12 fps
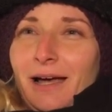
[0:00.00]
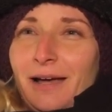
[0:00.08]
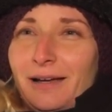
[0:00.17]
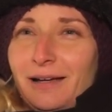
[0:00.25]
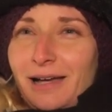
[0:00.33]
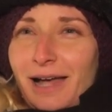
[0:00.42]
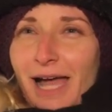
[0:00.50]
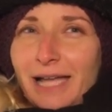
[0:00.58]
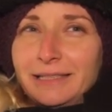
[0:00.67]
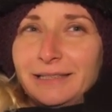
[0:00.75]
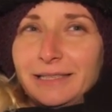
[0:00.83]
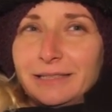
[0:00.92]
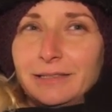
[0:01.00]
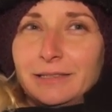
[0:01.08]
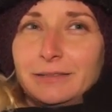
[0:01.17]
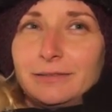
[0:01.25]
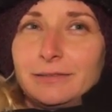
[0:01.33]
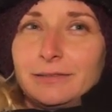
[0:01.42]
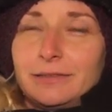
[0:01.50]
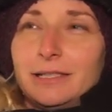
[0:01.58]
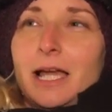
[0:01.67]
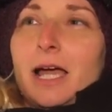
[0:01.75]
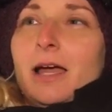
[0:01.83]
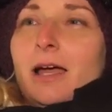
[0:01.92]
I think that
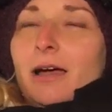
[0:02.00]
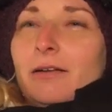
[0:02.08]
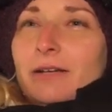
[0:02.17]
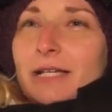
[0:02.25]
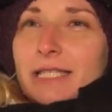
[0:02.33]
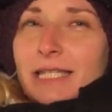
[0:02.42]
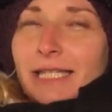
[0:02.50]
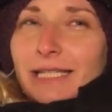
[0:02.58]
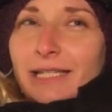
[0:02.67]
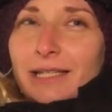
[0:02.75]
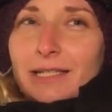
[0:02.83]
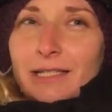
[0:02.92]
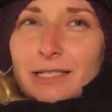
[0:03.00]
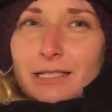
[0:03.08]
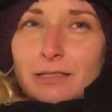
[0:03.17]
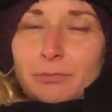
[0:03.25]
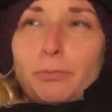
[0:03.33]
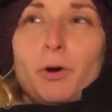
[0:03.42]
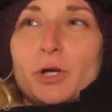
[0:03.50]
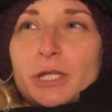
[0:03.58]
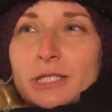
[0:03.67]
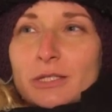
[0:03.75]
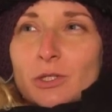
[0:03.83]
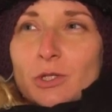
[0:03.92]
vaccine is the
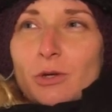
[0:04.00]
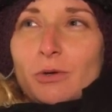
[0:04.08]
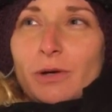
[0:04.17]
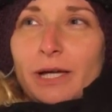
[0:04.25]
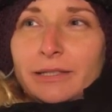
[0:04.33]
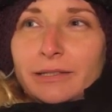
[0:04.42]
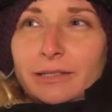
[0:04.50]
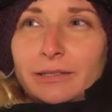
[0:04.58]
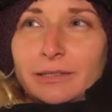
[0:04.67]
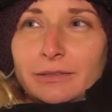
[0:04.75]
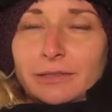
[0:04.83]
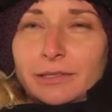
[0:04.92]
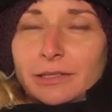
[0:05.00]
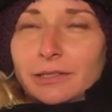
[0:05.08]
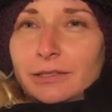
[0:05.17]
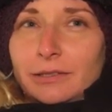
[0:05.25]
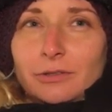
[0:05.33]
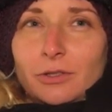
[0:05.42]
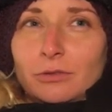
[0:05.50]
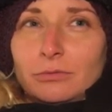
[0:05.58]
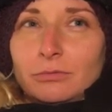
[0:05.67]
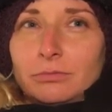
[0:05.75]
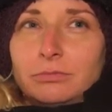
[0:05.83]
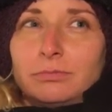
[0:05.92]
poison, so I think that he
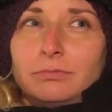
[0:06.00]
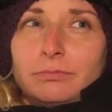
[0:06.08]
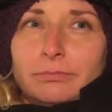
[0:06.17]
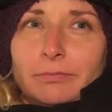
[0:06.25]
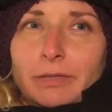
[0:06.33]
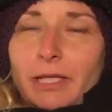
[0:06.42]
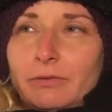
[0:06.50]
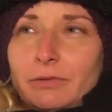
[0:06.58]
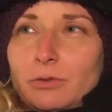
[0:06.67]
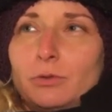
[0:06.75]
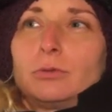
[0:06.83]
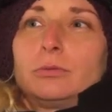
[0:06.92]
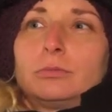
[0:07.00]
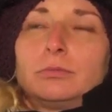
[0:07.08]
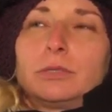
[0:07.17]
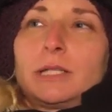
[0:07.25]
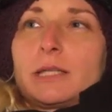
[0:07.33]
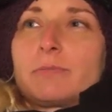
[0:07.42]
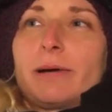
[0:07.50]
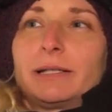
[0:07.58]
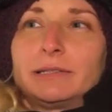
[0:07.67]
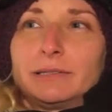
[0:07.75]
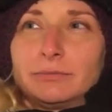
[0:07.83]
don't give it to his body.